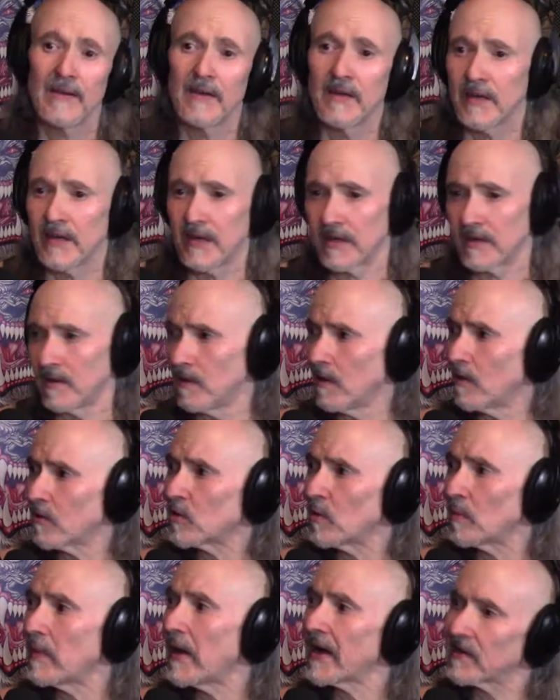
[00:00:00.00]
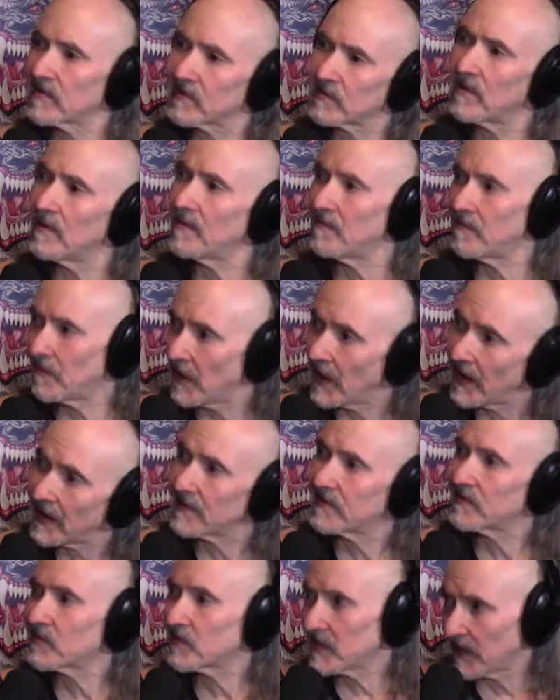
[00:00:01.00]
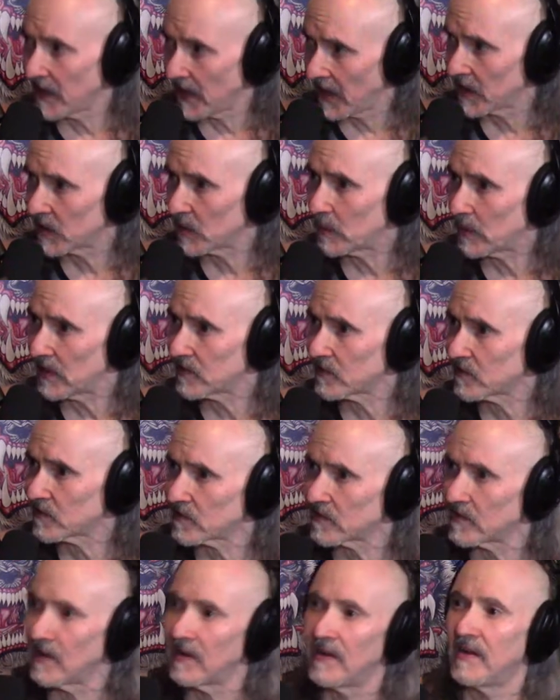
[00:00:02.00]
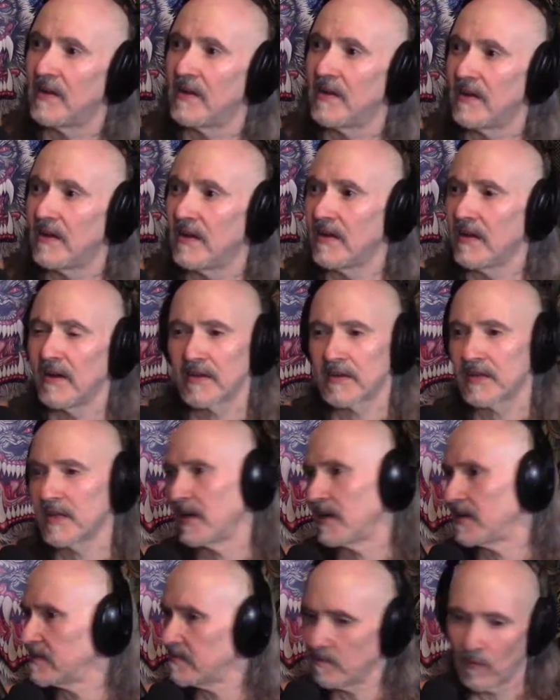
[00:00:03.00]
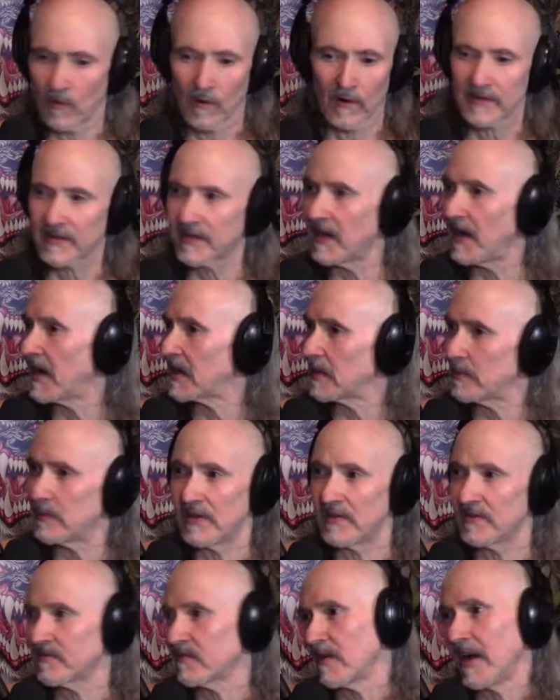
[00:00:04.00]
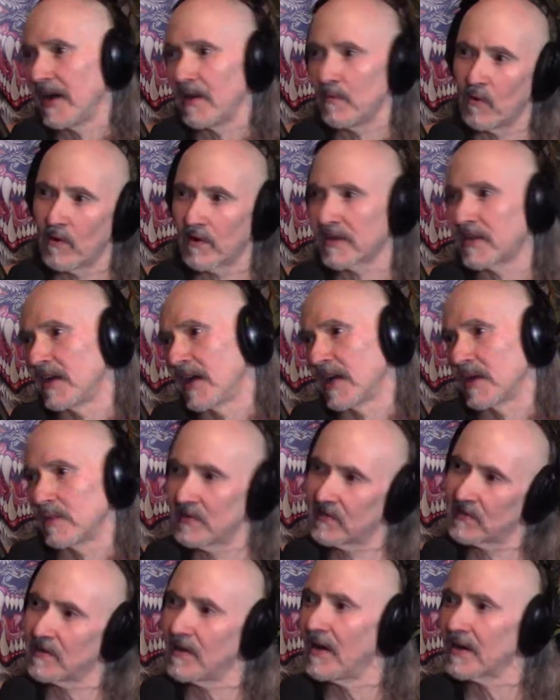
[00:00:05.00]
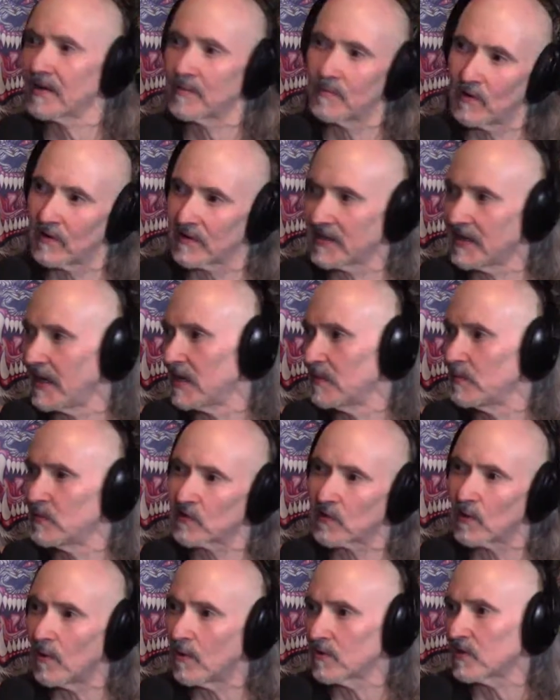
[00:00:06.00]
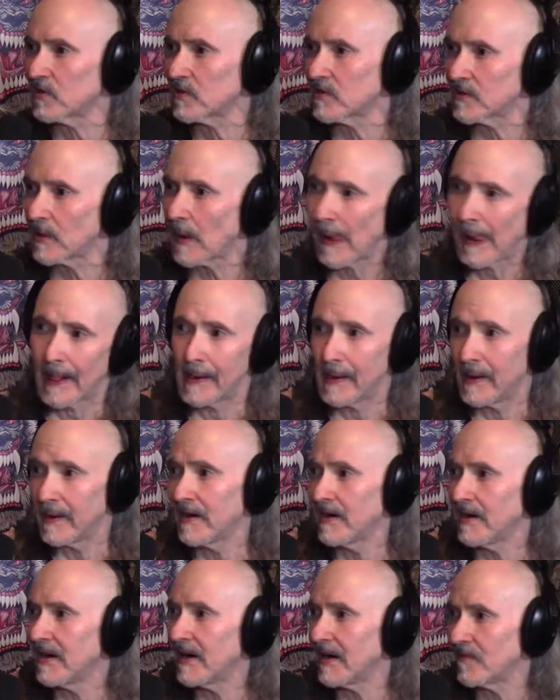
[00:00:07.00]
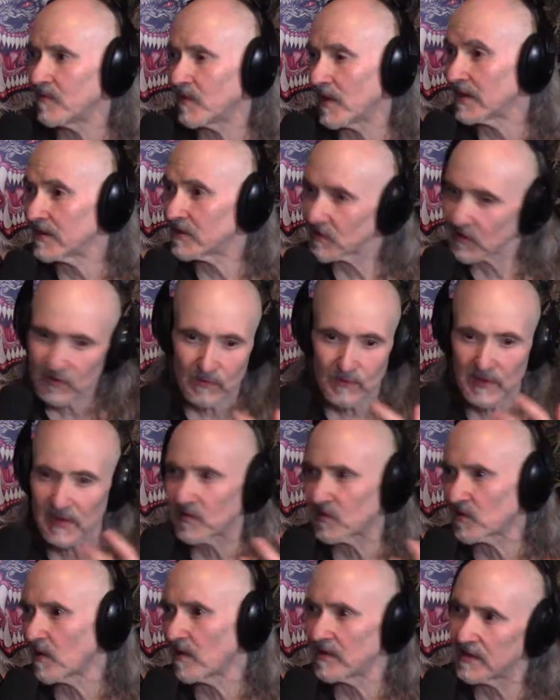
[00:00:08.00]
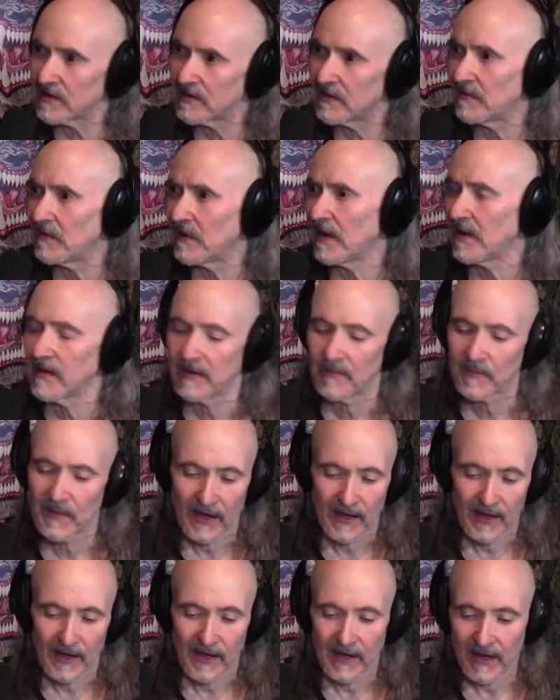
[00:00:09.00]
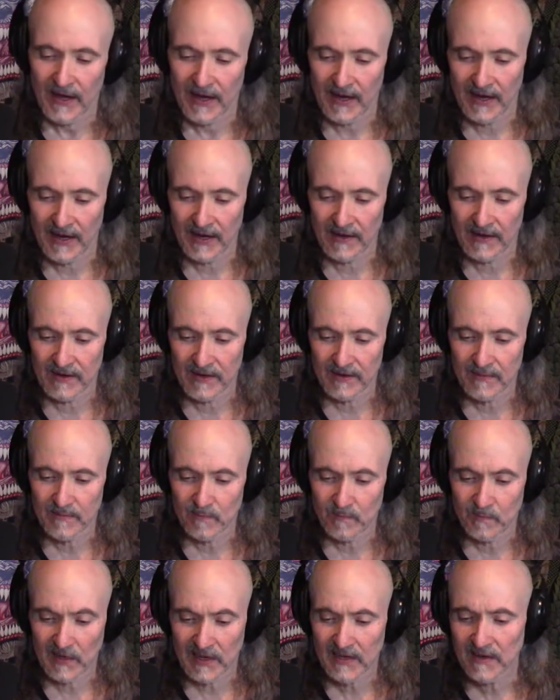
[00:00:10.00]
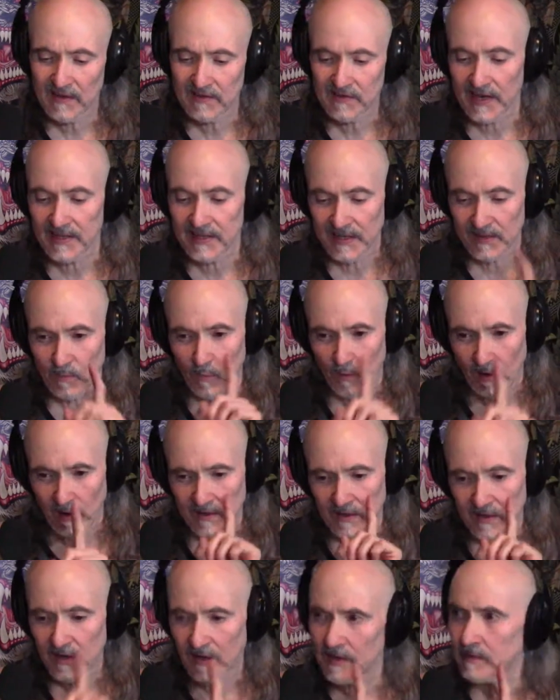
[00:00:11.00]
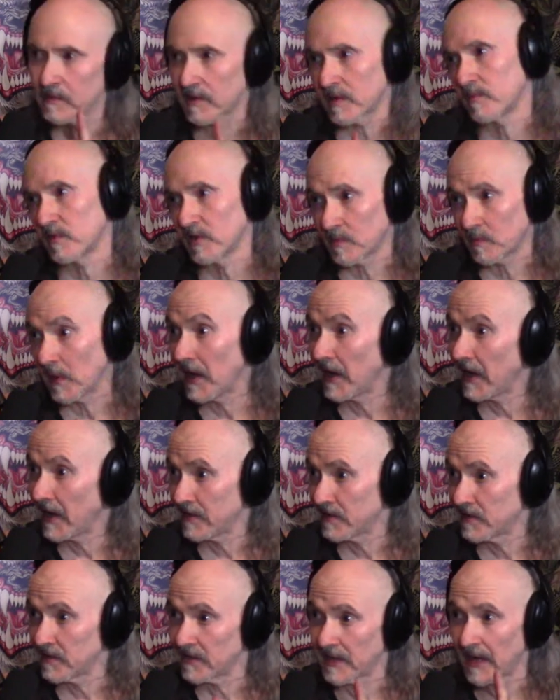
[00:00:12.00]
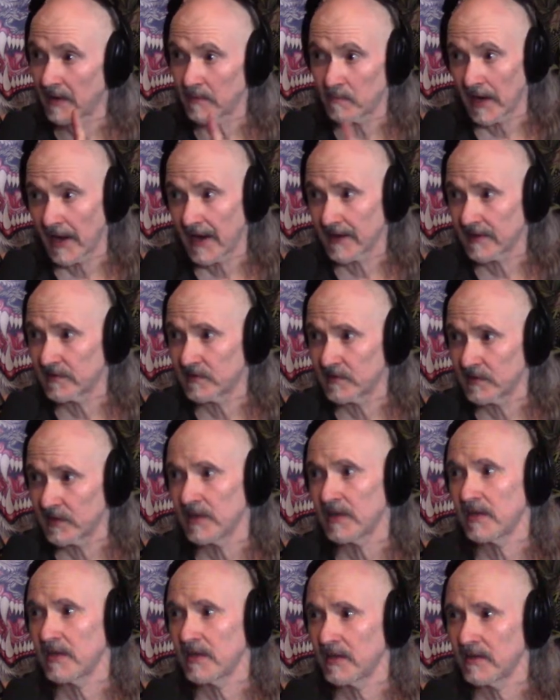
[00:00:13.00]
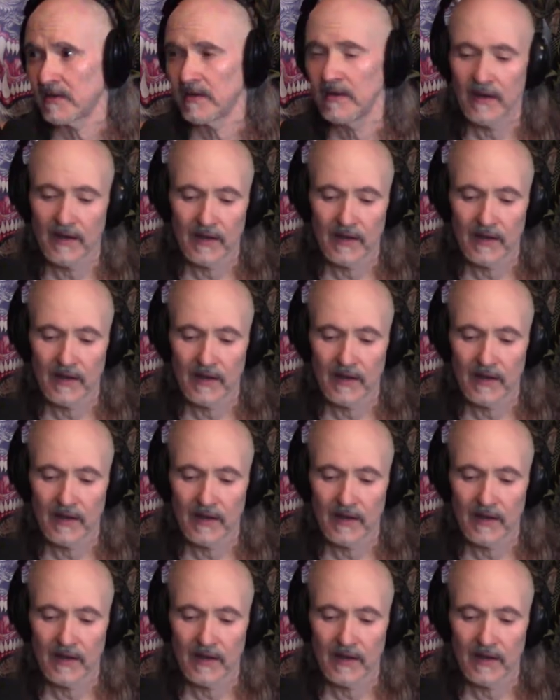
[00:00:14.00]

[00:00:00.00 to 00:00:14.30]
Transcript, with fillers: in a local magazine called Vegas Cannabis. Oh, nice. Again, more cannabis, right? More cannabis talk, more cannabis culture of industry is starting to develop. And because I did one coloring book page in that magazine,